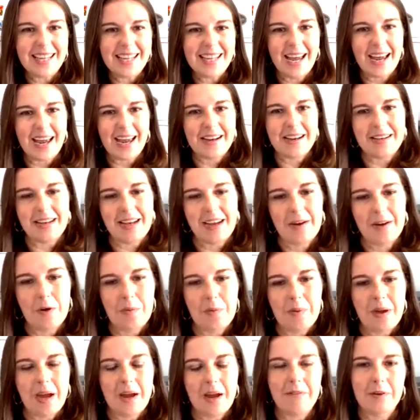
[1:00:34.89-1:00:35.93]
And I
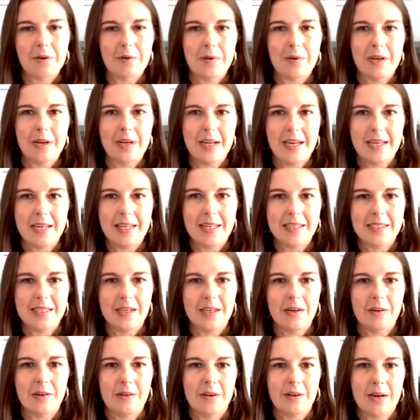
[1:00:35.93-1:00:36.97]
hope everyone has
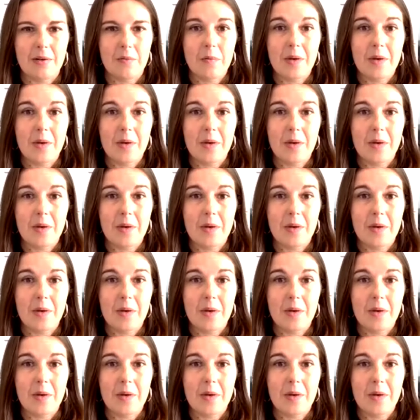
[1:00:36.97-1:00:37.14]
a great